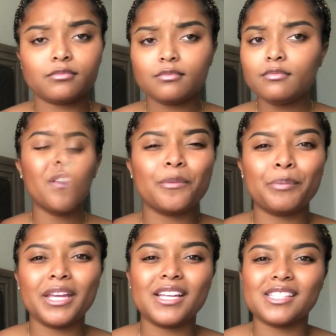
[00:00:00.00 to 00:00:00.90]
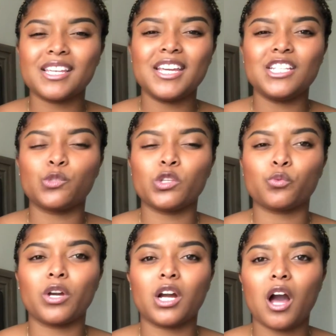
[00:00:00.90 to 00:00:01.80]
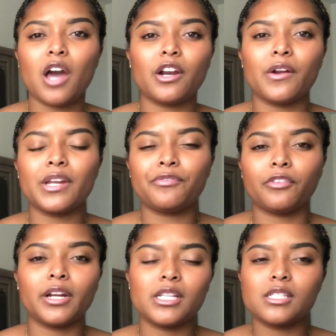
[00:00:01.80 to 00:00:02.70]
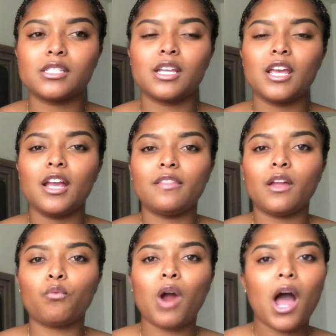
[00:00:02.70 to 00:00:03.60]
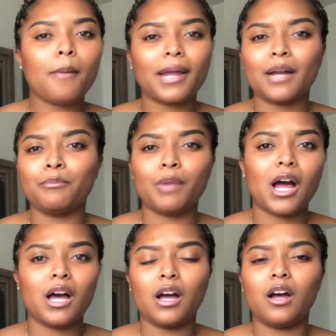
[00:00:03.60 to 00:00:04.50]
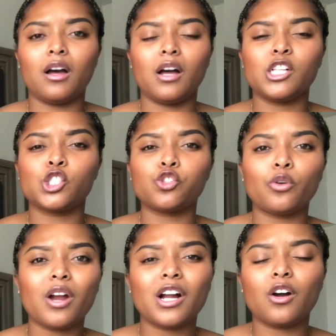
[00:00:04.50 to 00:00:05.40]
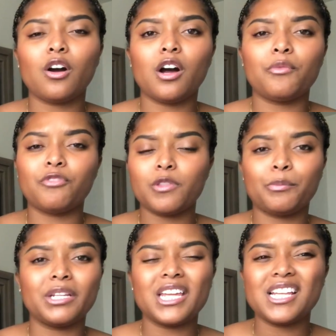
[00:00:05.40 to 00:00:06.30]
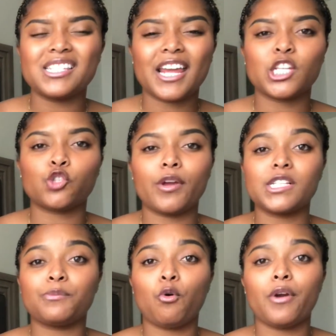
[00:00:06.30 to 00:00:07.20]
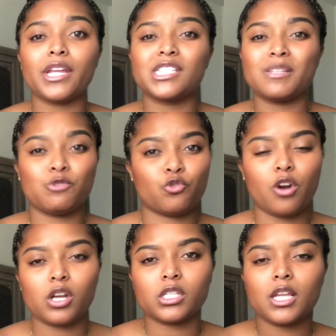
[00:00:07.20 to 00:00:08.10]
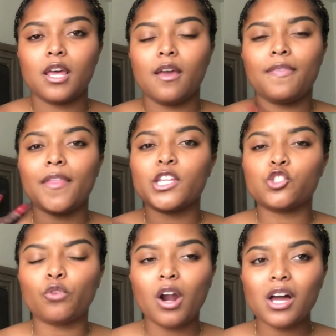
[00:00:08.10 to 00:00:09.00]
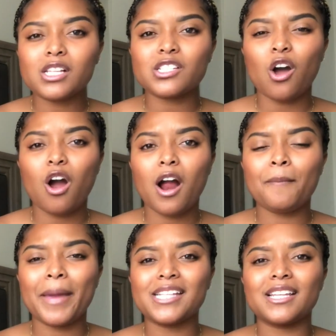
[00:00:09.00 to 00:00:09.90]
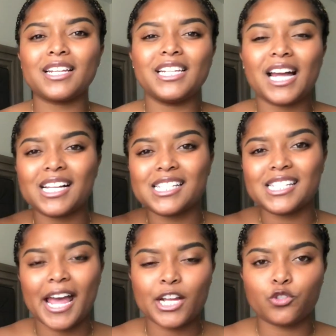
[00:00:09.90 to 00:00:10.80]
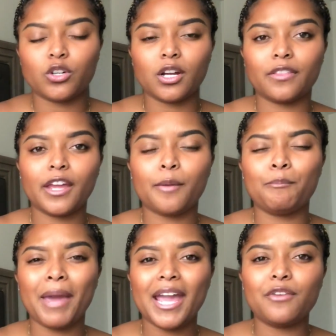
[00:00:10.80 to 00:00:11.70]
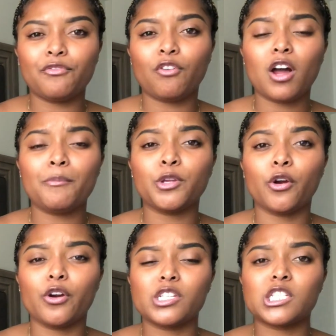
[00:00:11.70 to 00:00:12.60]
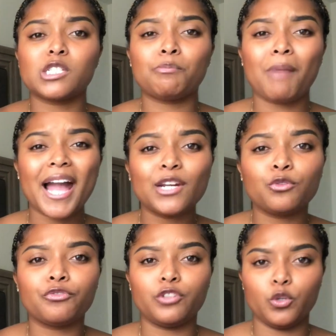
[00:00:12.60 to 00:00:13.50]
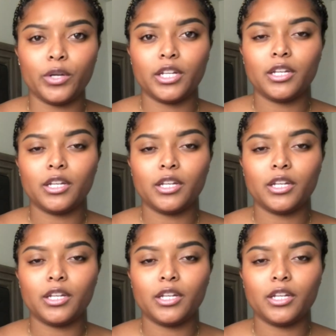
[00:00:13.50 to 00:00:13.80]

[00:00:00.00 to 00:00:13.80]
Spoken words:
One of the peak scenes was when Connor and friends, they rob like a truck from the police that is transporting some drugs. Now, the drugs are basically like a psych drug. They're made from your spinal fluid.